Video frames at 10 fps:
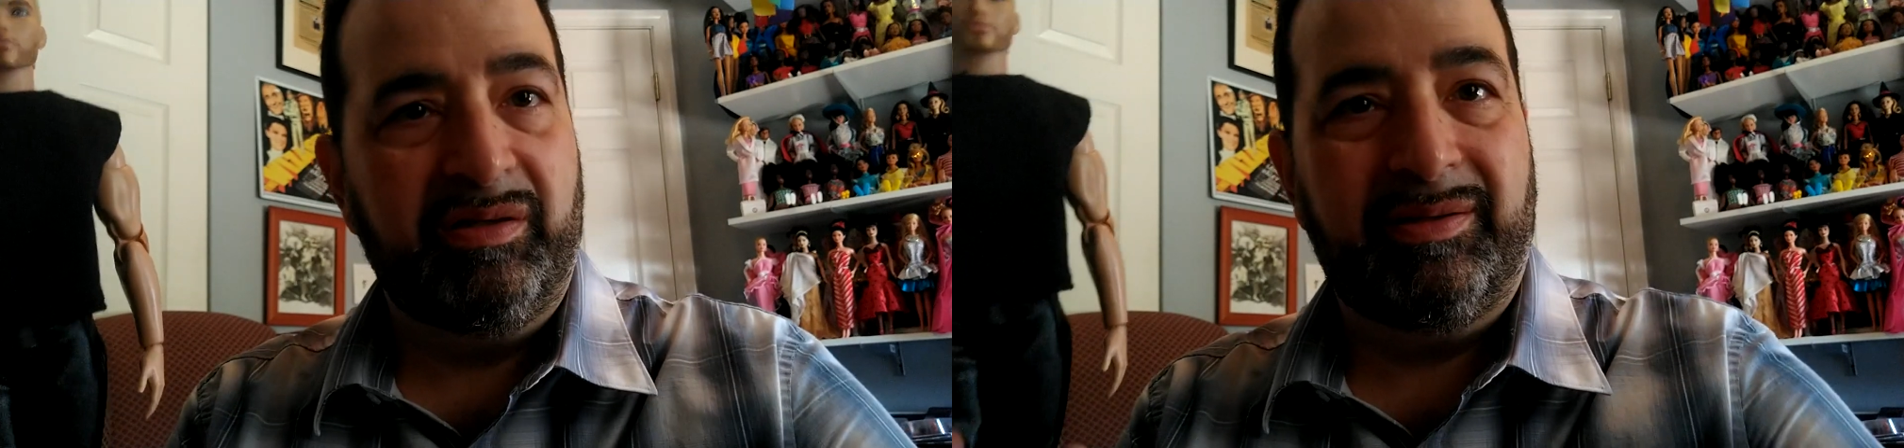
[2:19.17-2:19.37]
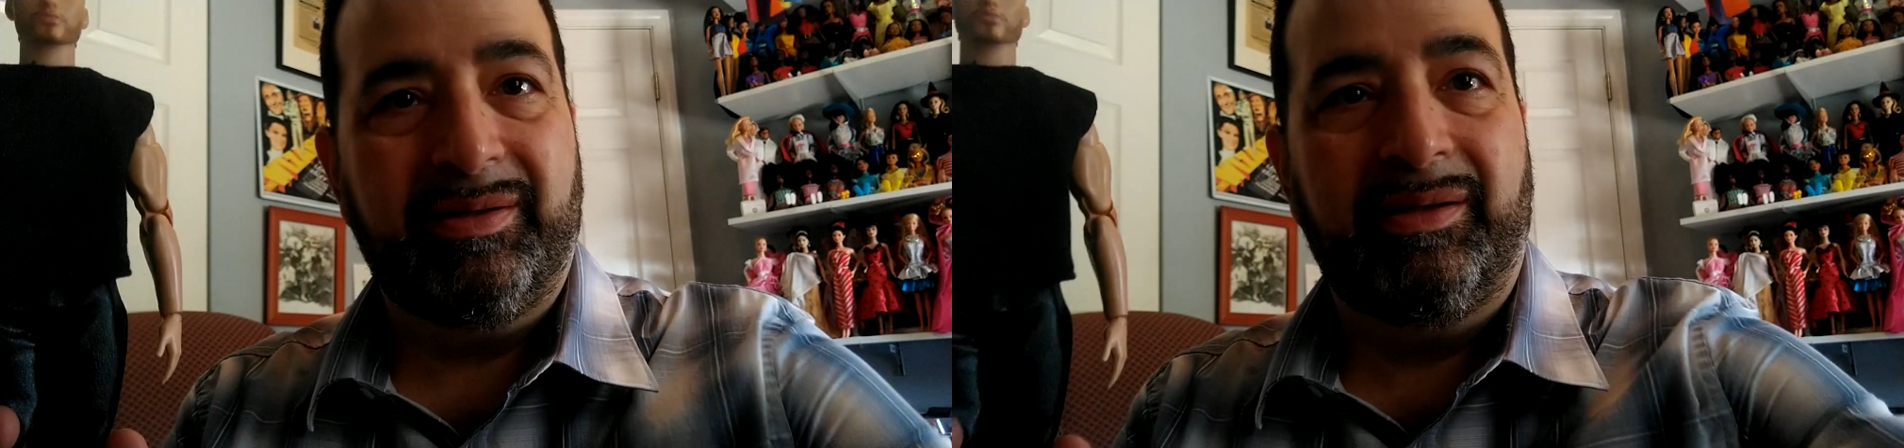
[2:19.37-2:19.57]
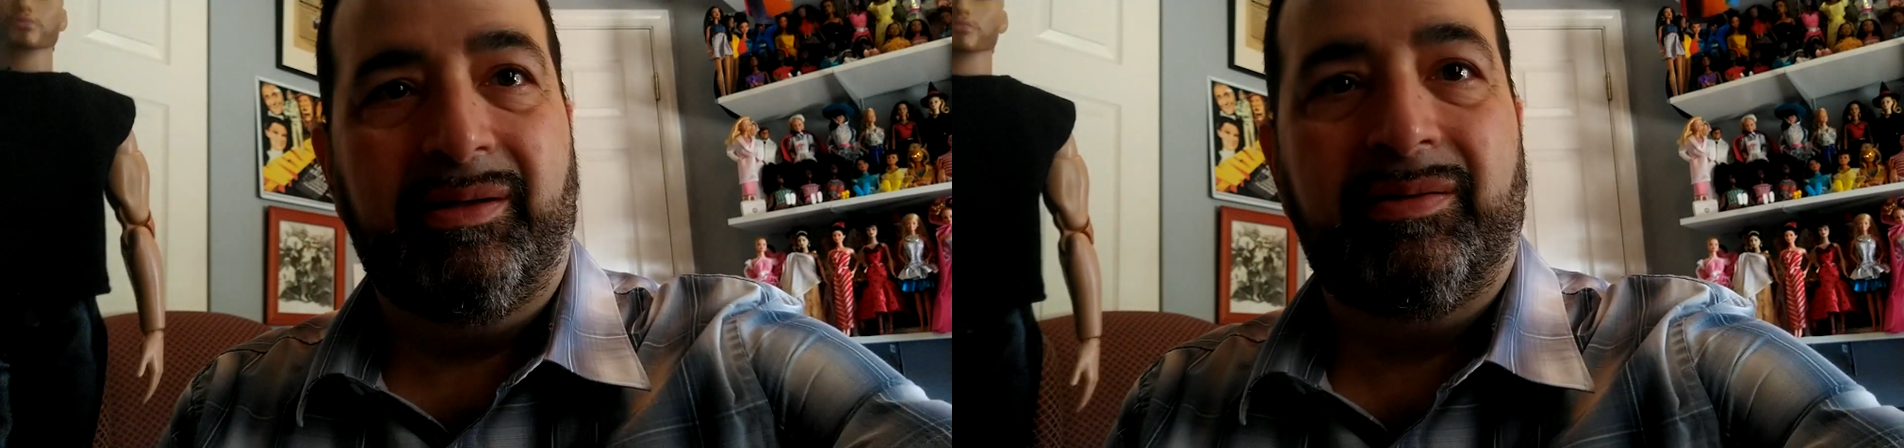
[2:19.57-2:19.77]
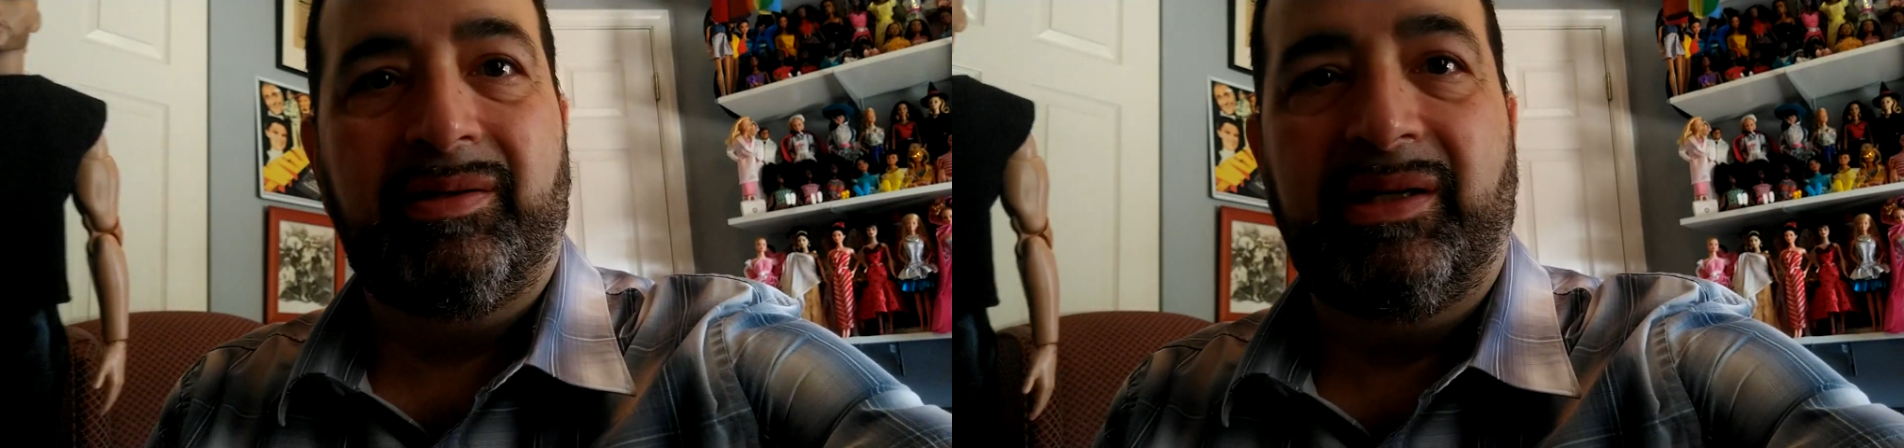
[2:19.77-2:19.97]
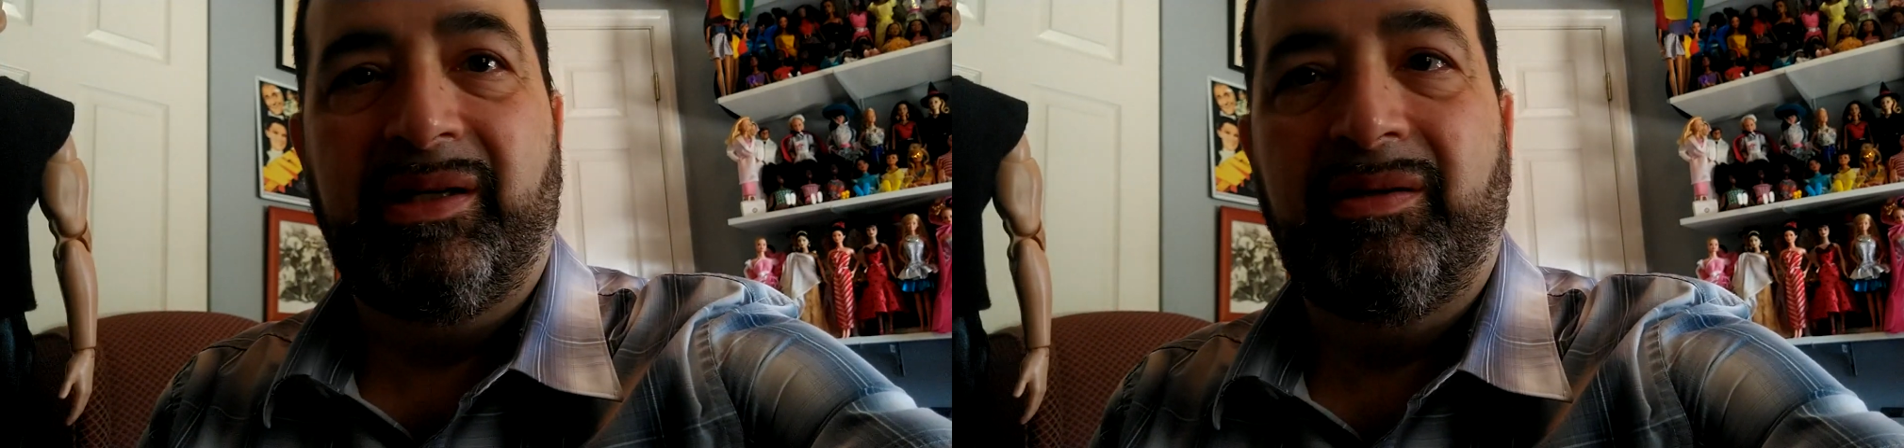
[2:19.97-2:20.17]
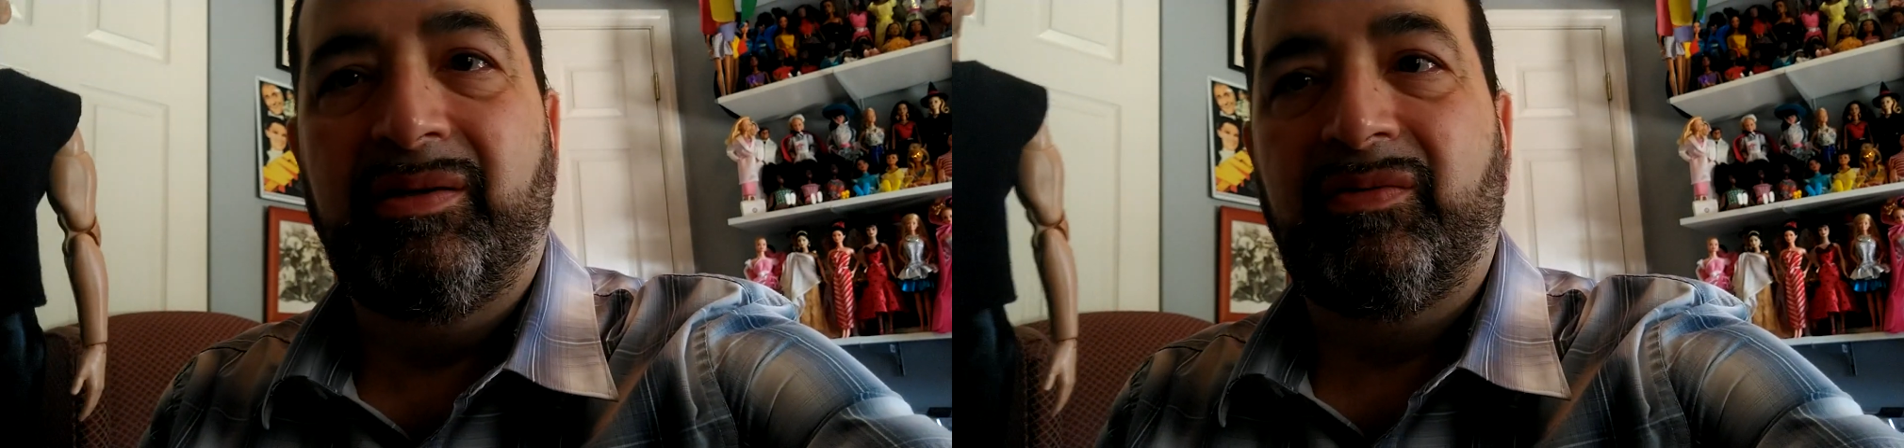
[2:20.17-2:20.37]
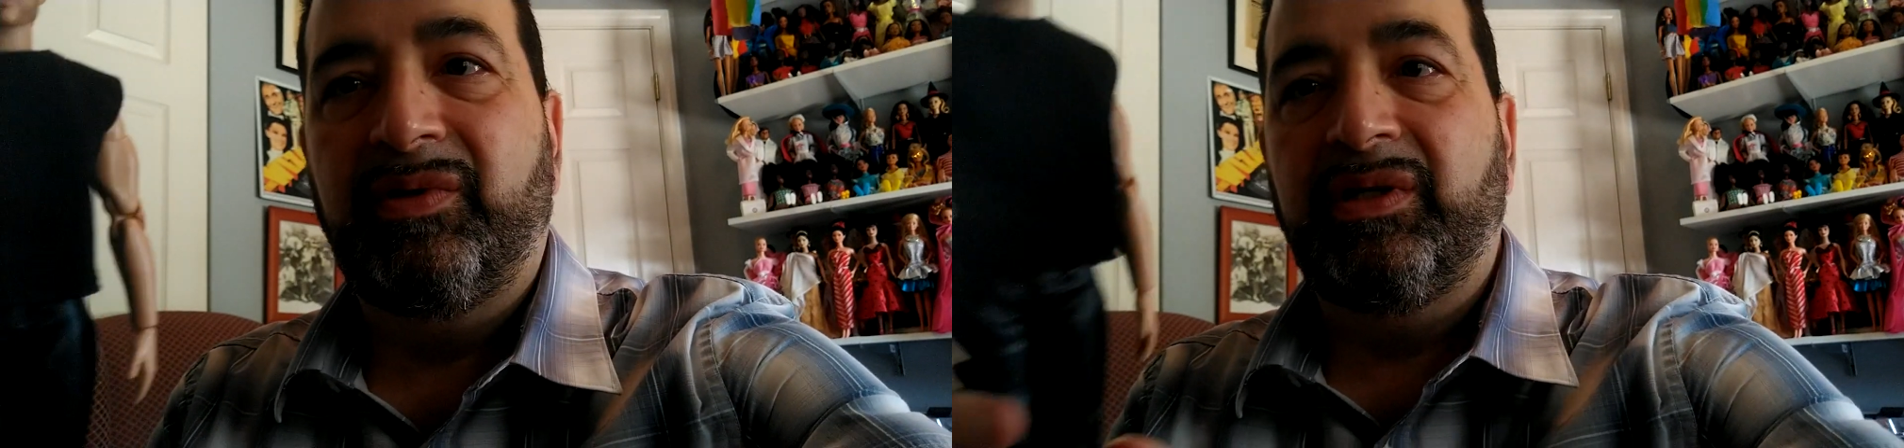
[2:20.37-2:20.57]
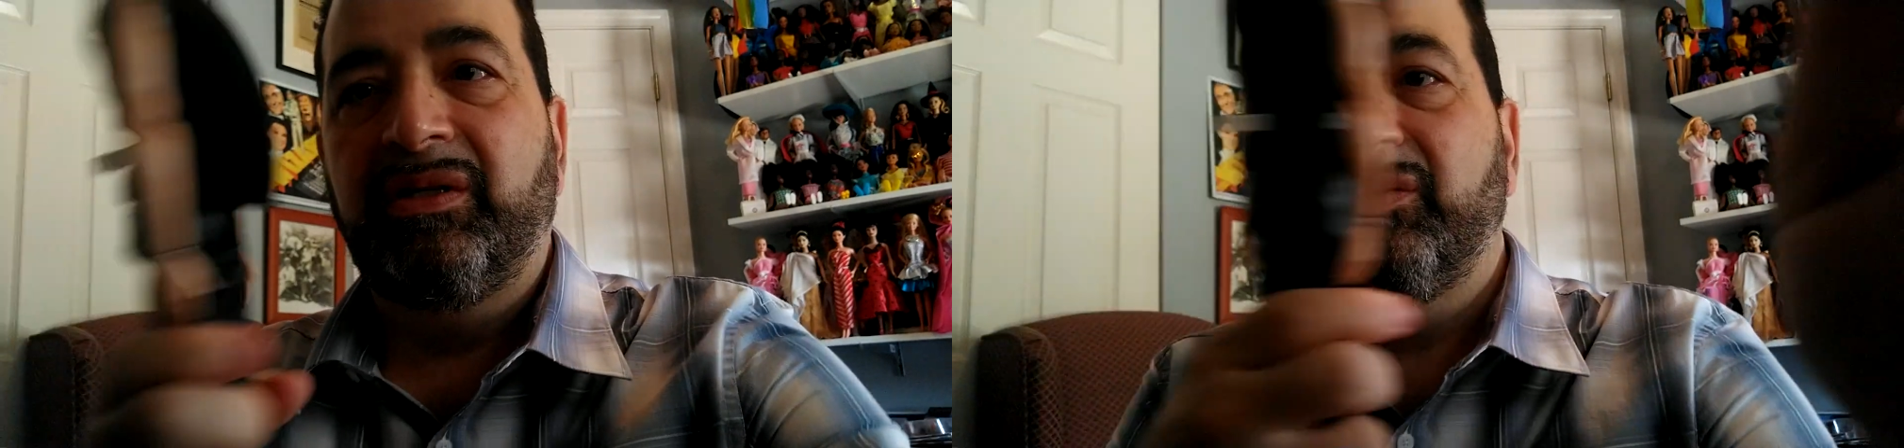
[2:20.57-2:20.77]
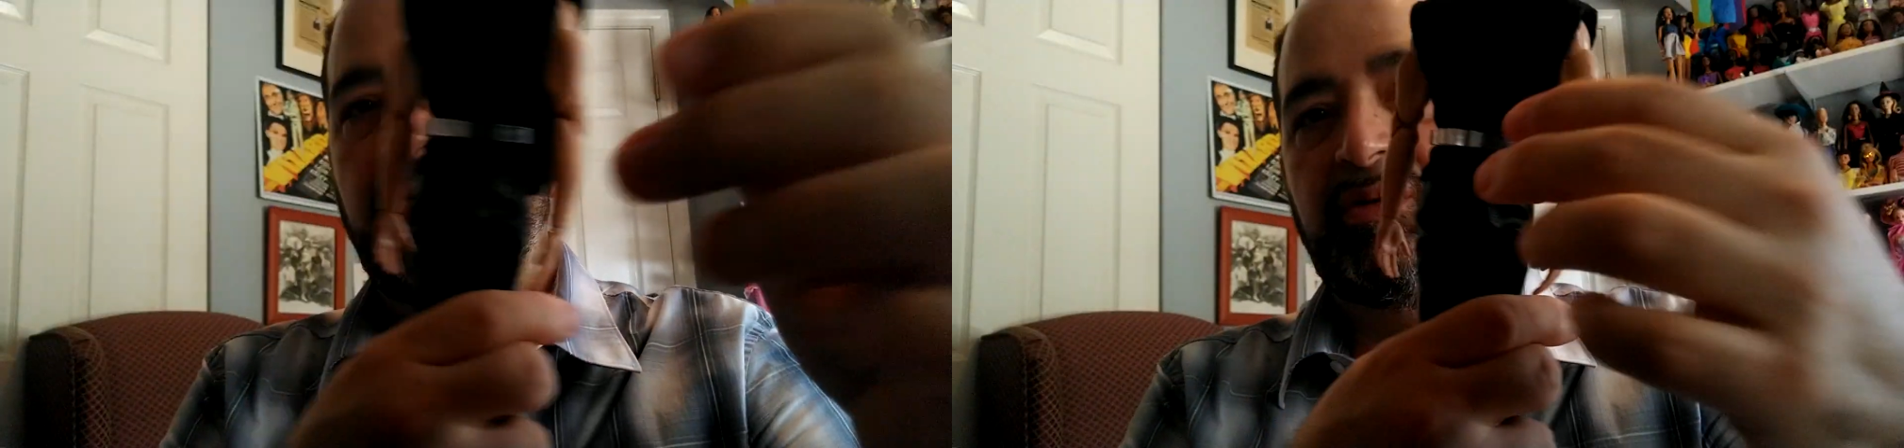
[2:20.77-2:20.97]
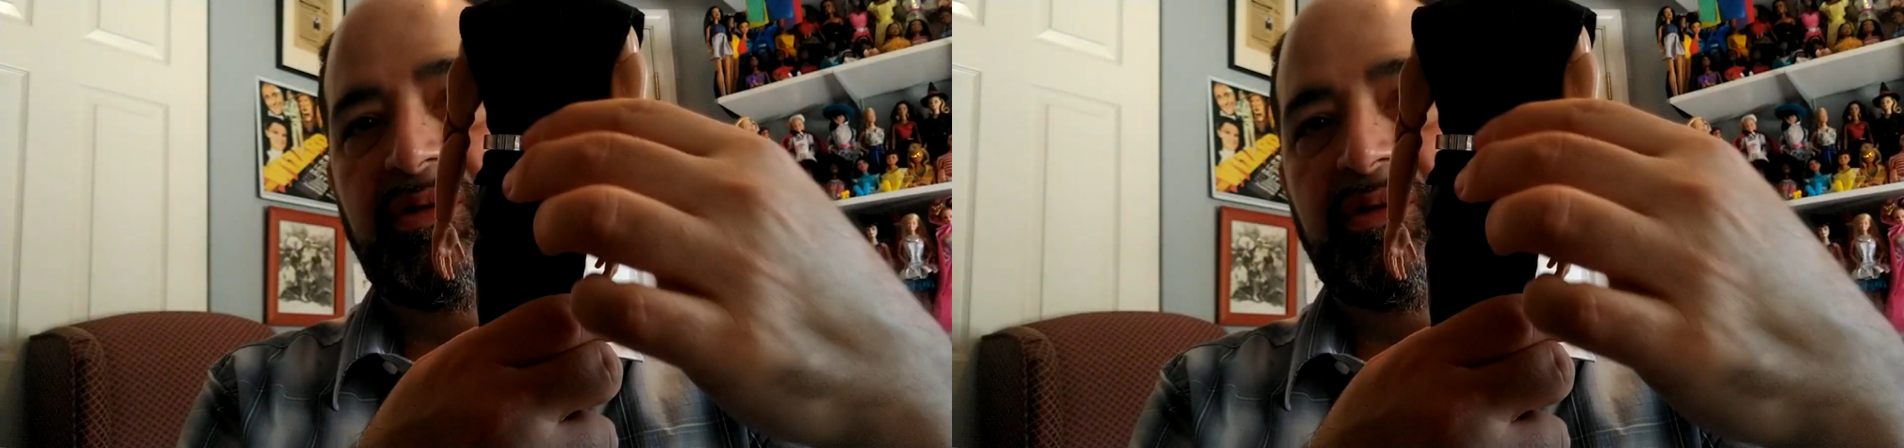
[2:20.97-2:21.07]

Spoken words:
stand is very loose,